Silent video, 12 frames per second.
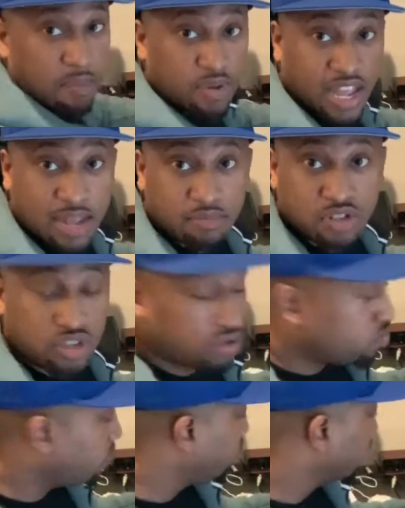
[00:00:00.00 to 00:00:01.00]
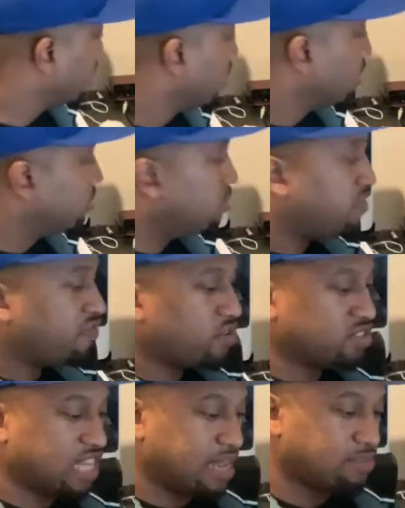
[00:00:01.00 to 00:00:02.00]
games too. So one of the
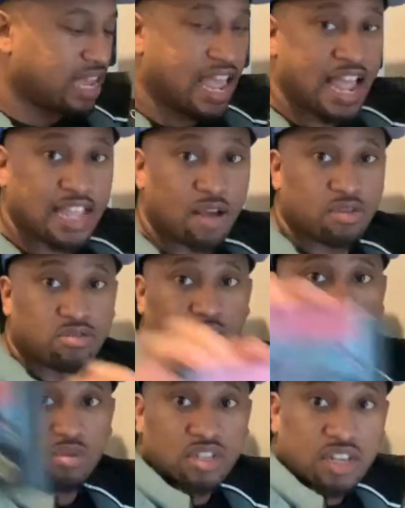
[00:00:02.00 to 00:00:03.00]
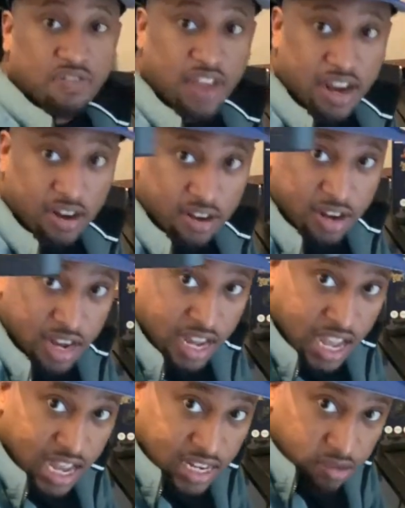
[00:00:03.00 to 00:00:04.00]
first games I had that I always wanted was Cliffhanger.
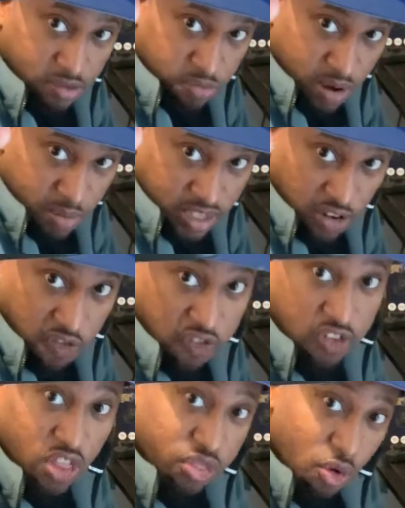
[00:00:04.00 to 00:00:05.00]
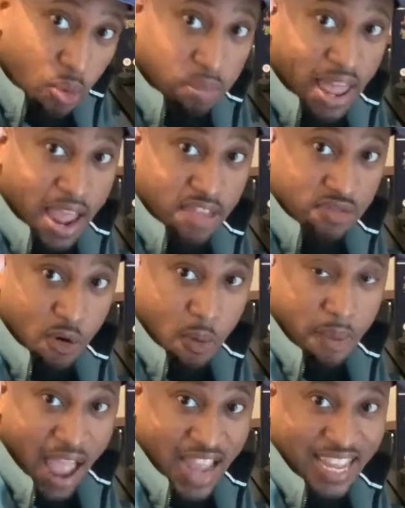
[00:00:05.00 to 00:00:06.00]
This was pretty much a
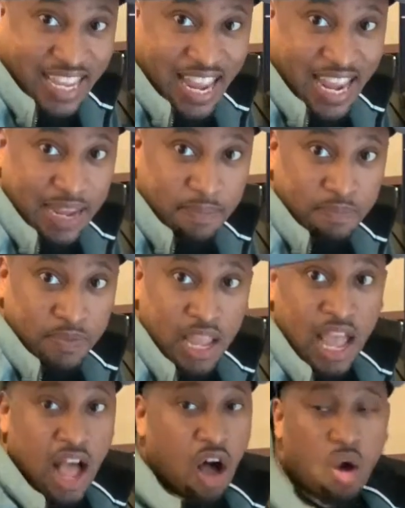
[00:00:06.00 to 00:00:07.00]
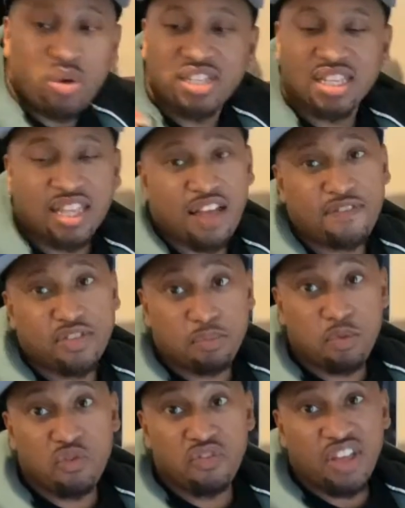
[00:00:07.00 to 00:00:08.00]
throwback game. Always loved the
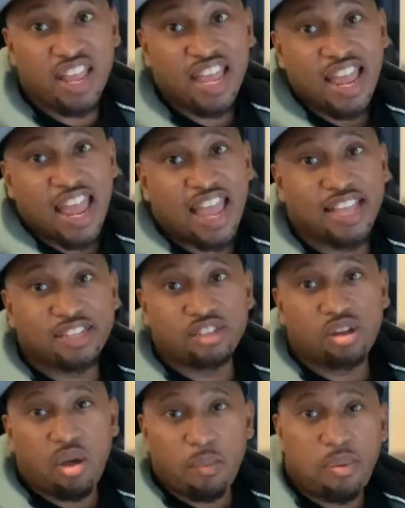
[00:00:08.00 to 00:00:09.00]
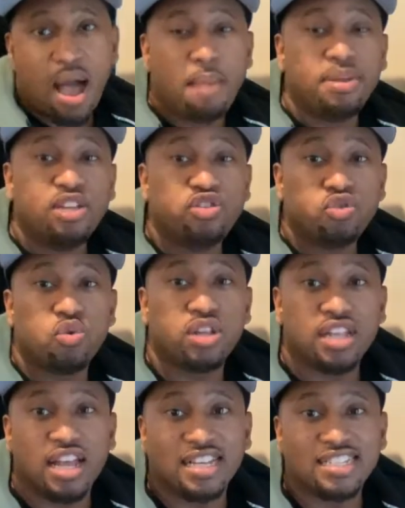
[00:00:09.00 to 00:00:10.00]
movie. And so I'm probably
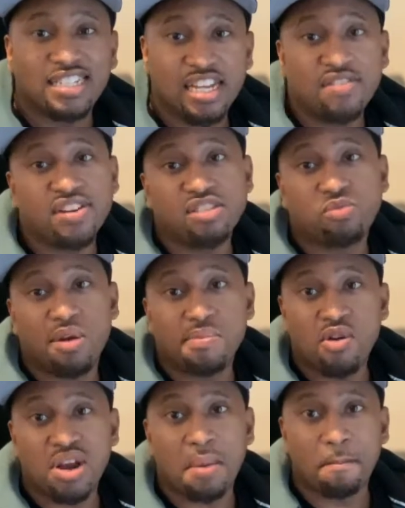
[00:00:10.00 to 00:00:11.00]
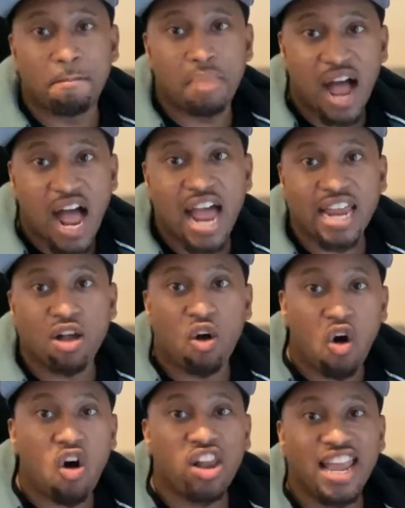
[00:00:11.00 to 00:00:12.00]
doing a series where I'm going to buy
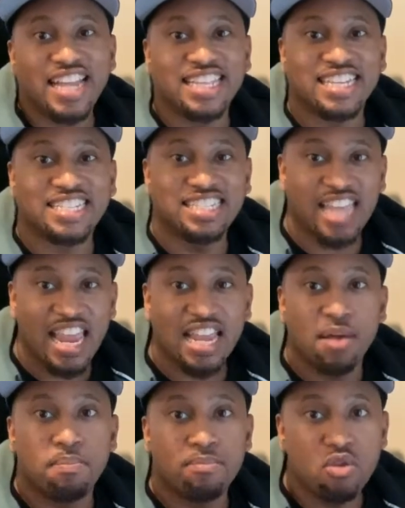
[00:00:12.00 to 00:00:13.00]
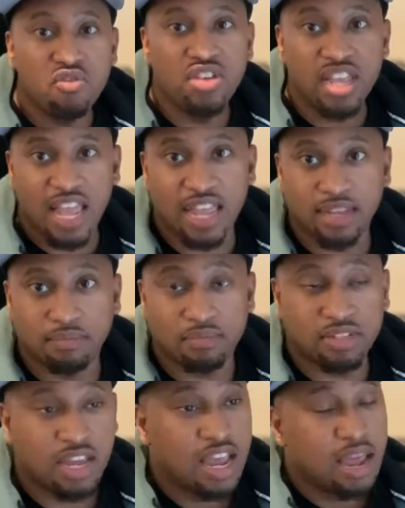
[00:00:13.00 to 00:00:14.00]
all like the Sega movie
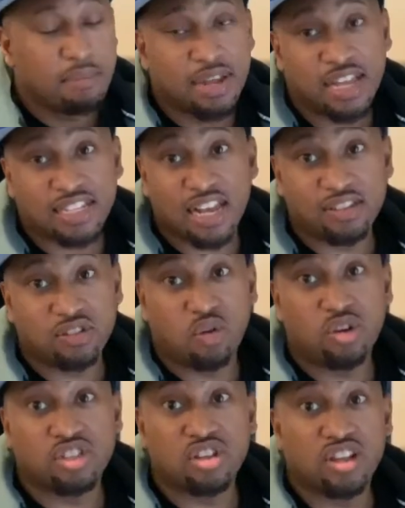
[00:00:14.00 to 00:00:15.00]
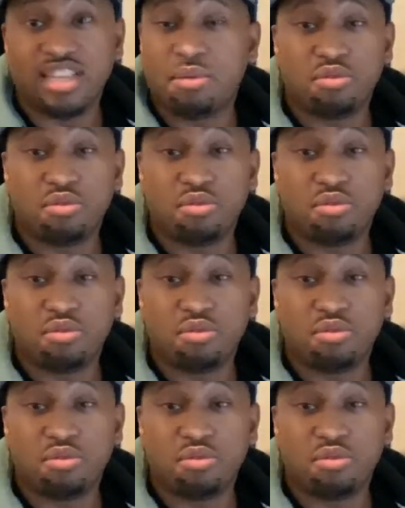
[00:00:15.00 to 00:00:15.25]
games, because I just always thought they was